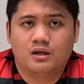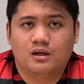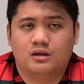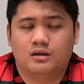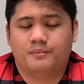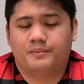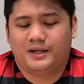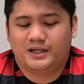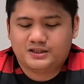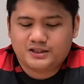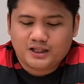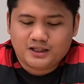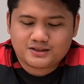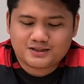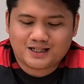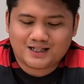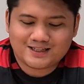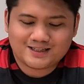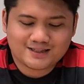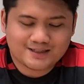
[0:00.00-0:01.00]
The PTE
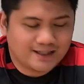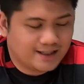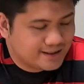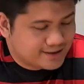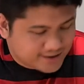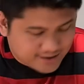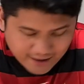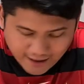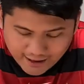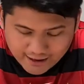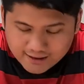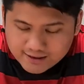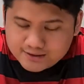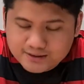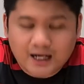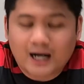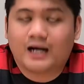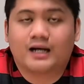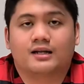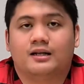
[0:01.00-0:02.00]
test is
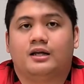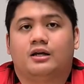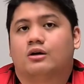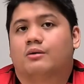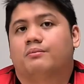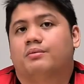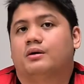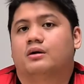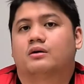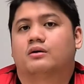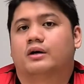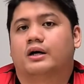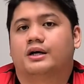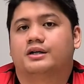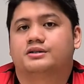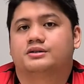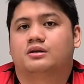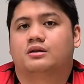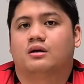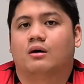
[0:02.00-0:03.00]
entirely computerized.